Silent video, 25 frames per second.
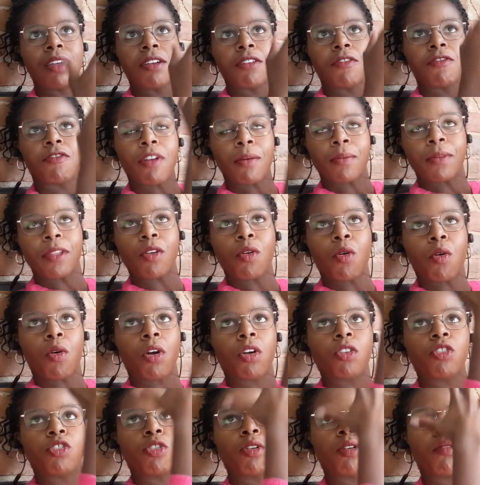from the
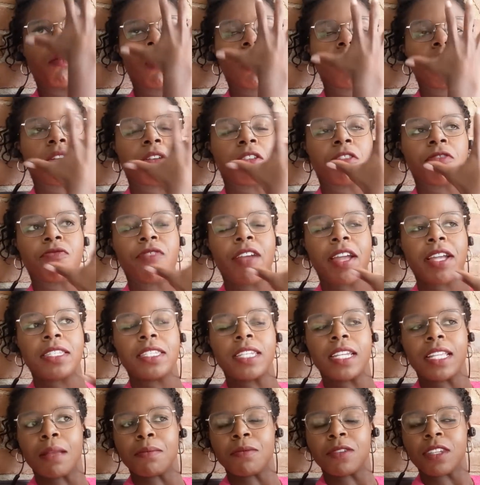orc to Arondir's
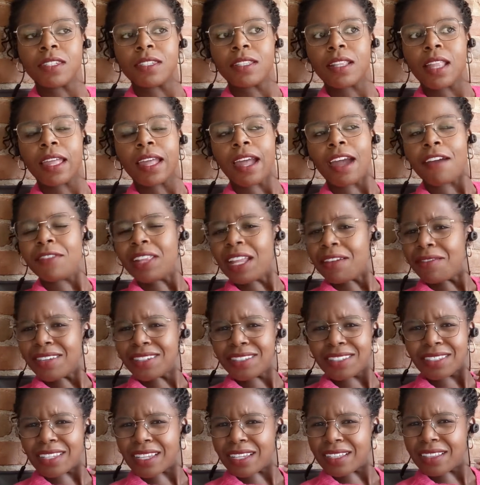face, and I'm just like, I've
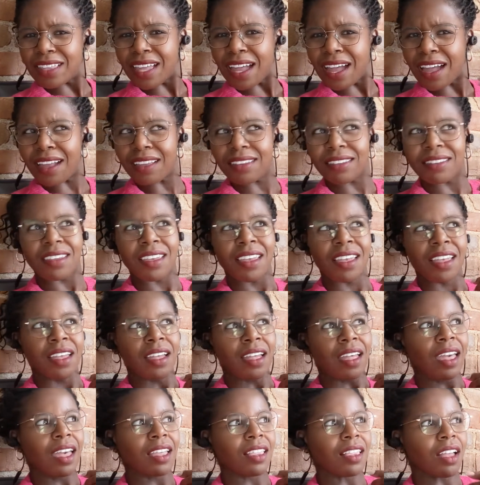never seen that
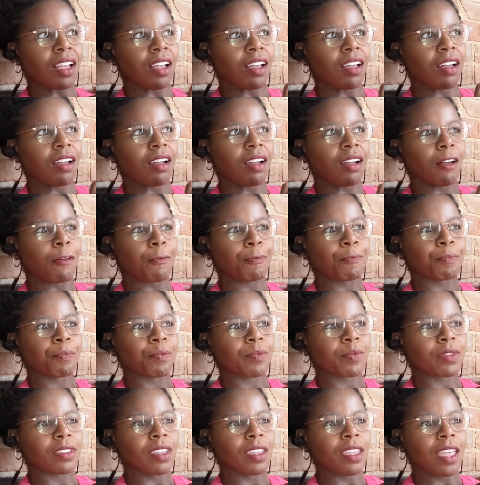in
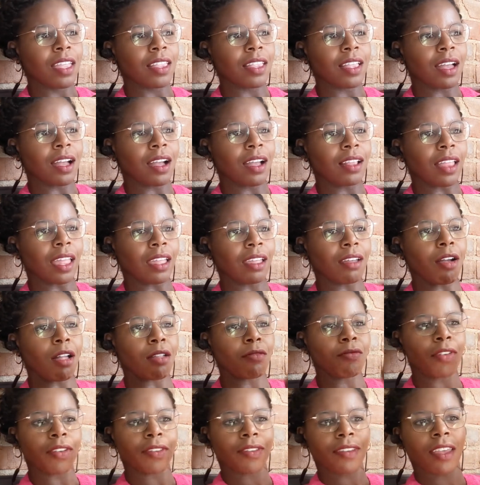a like
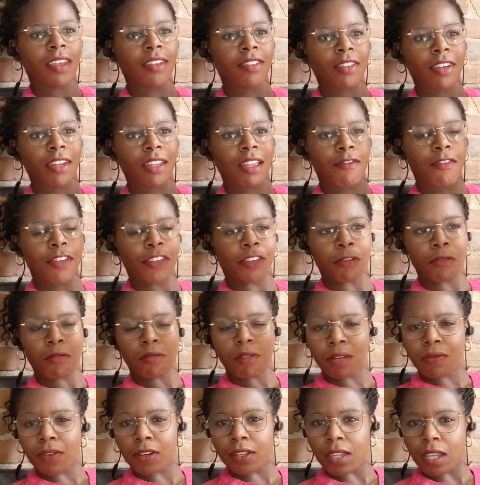confrontation, a physical
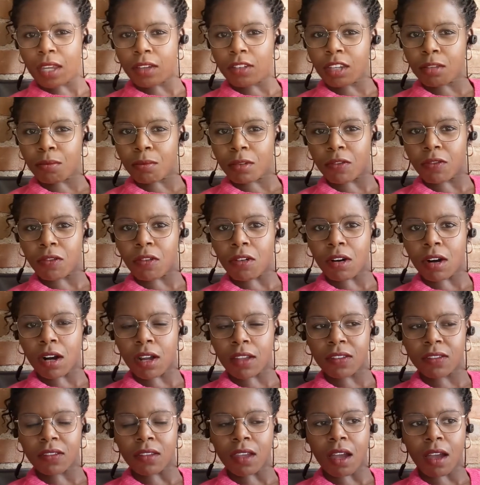confrontation before
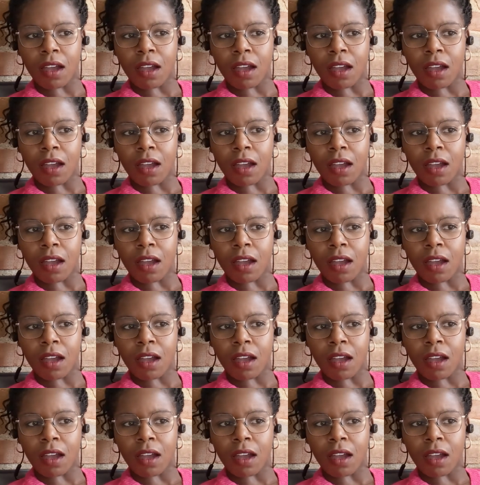on